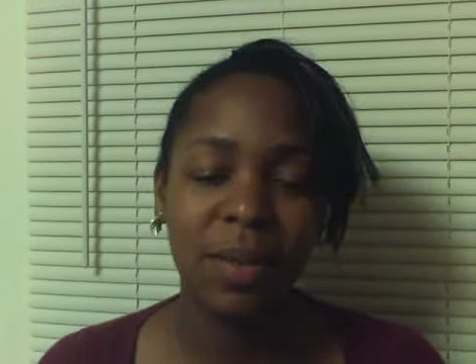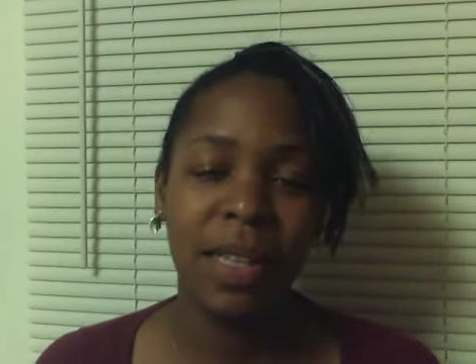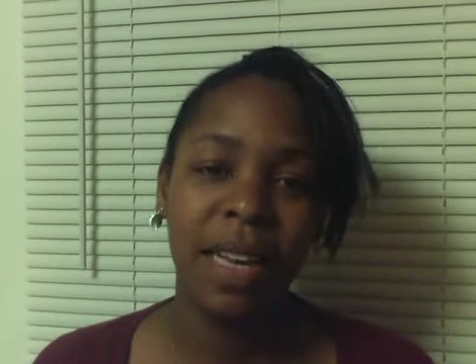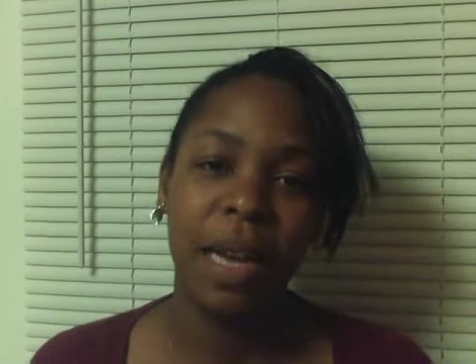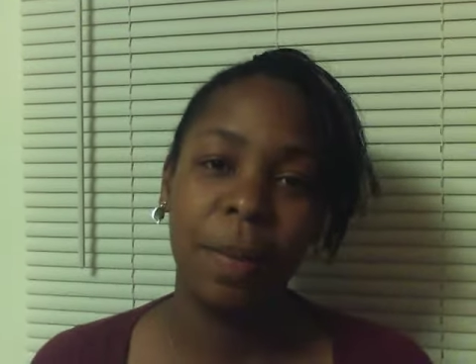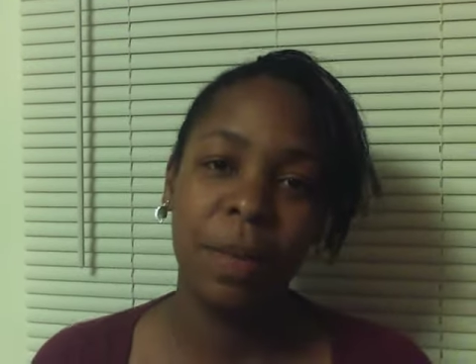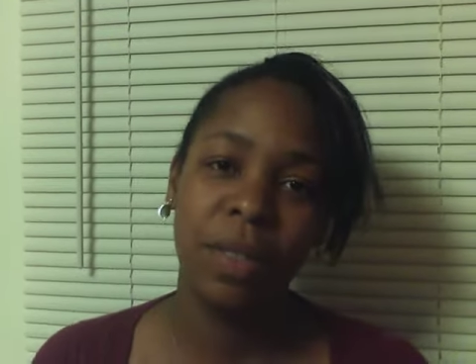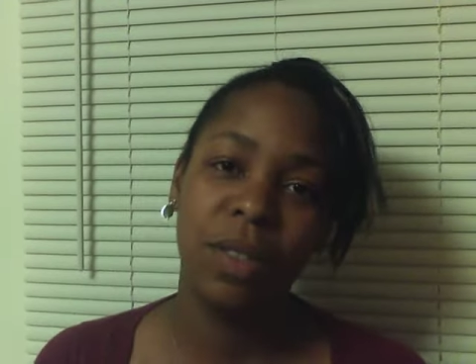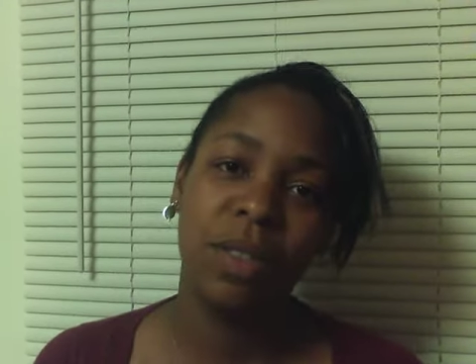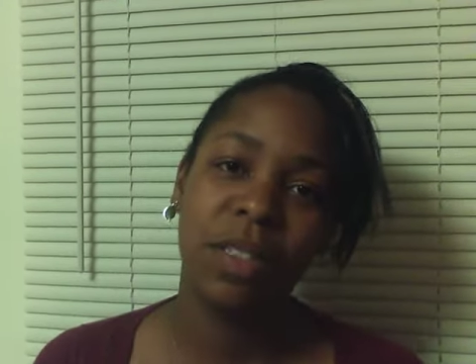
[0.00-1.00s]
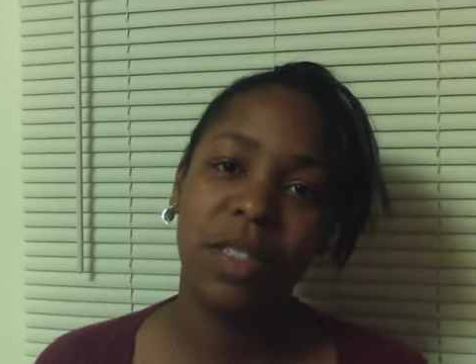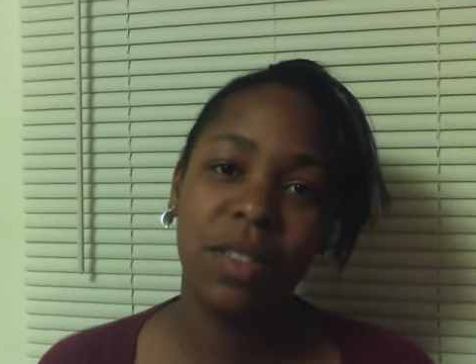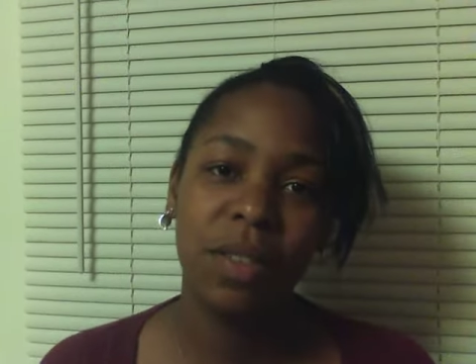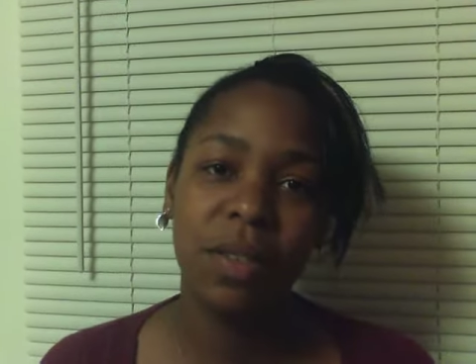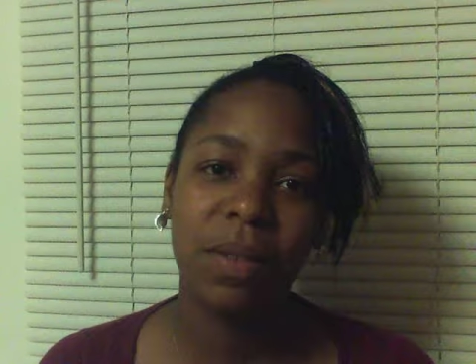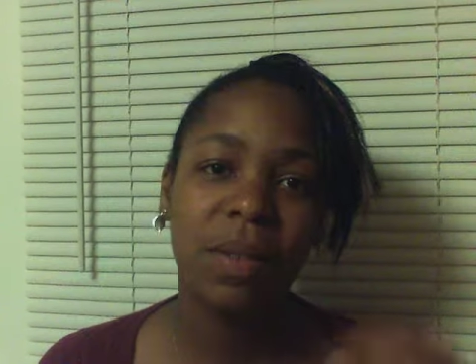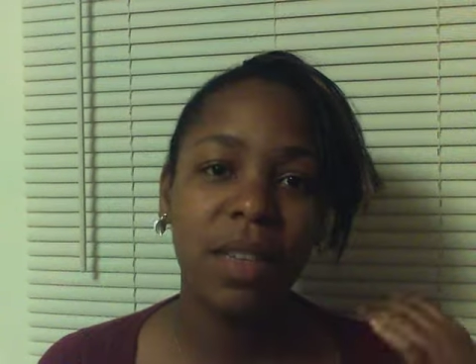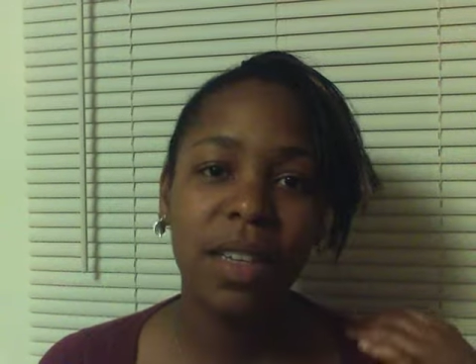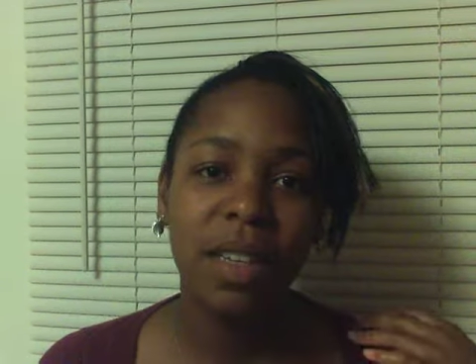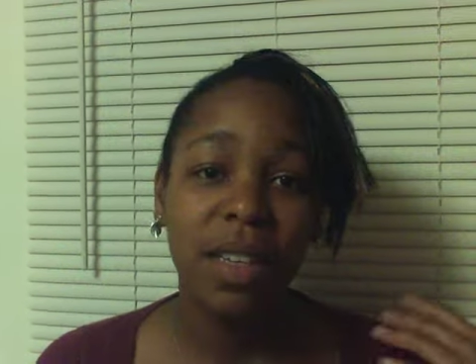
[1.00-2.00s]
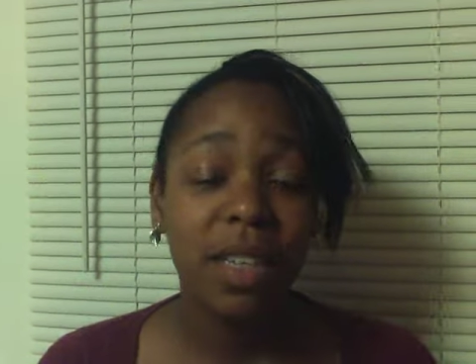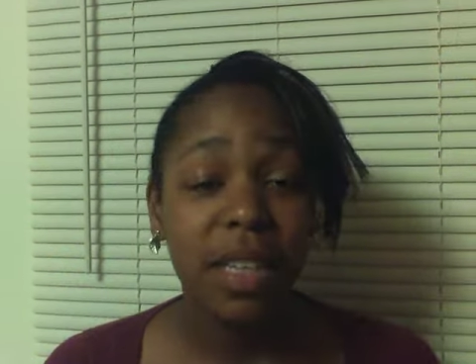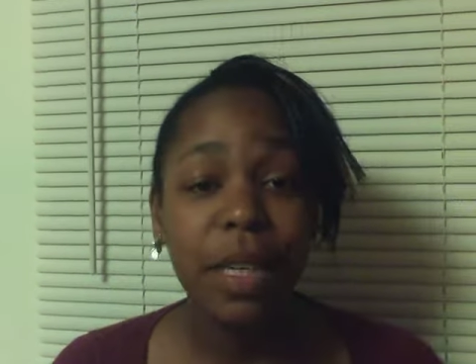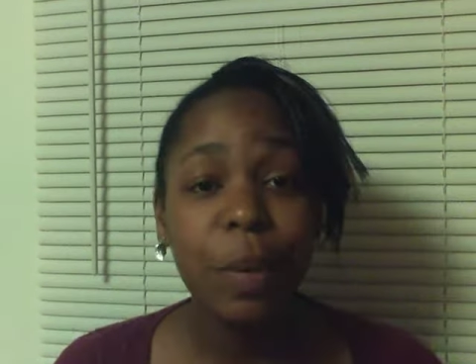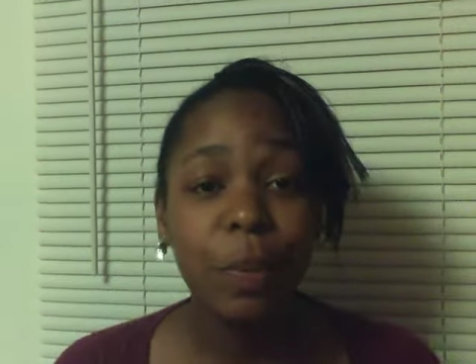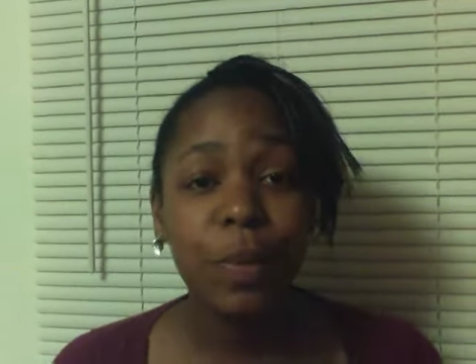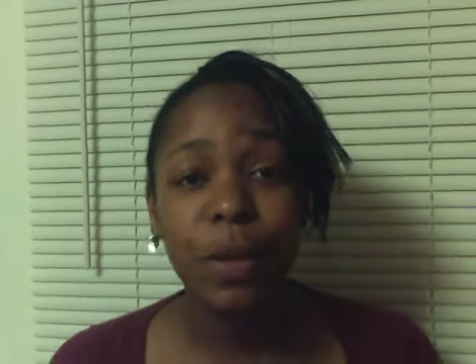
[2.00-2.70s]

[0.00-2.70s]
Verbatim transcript: When that happens, you just, you know, keep